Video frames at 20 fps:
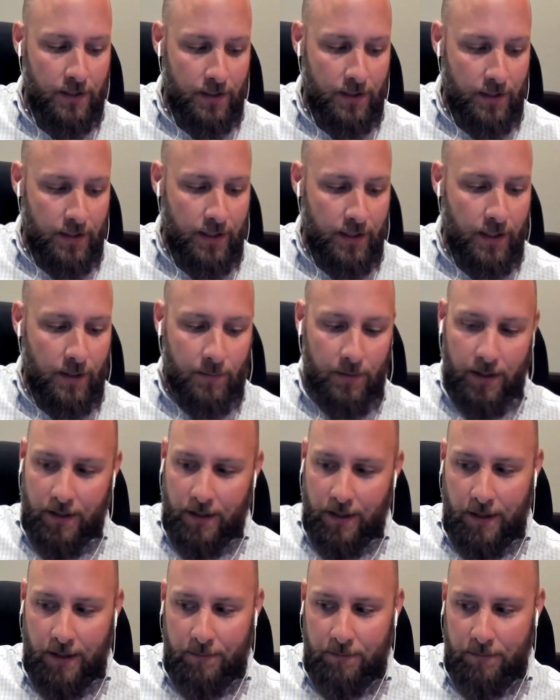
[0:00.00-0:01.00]
and I'm like,
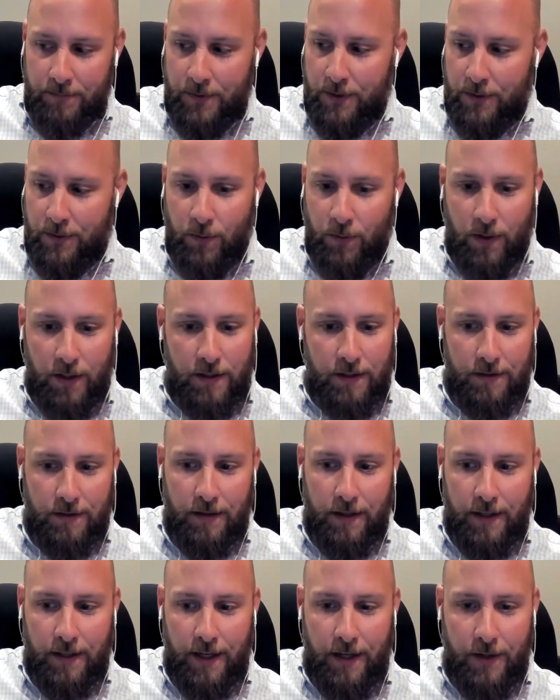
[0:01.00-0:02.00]
I'm just working.
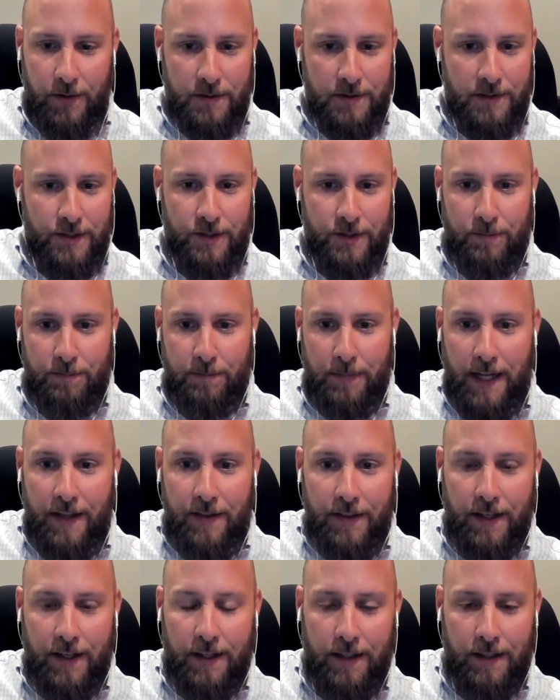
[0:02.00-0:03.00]
Like, how is this a
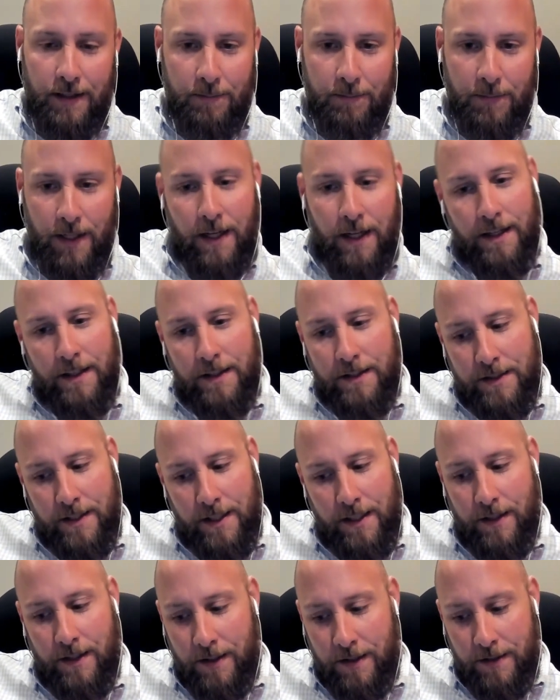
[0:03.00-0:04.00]
bad thing? But I
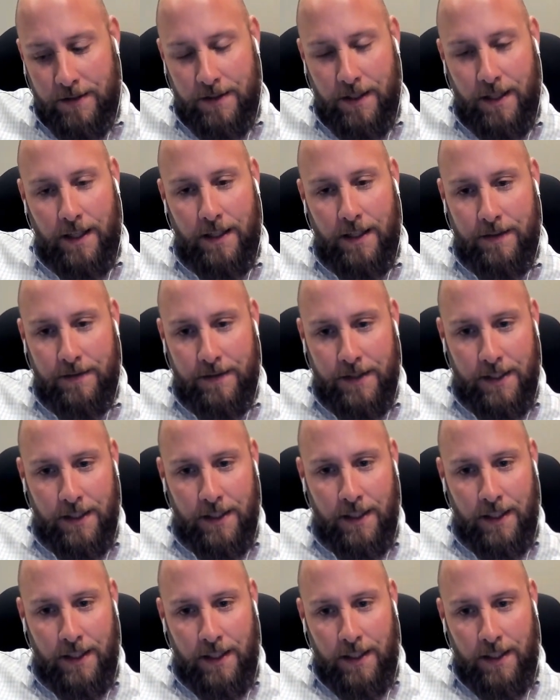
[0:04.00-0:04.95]
understand her side of it.